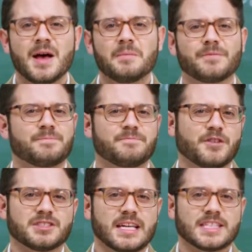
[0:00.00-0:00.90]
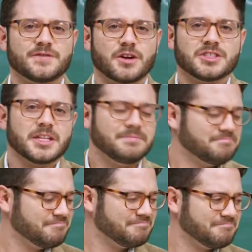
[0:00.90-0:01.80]
But first things first,
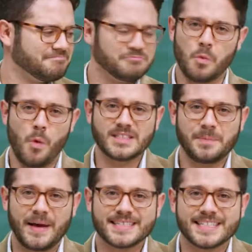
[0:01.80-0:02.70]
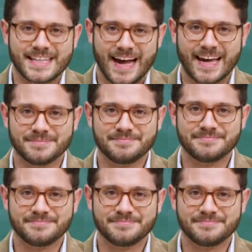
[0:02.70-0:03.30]
what's a pesticide?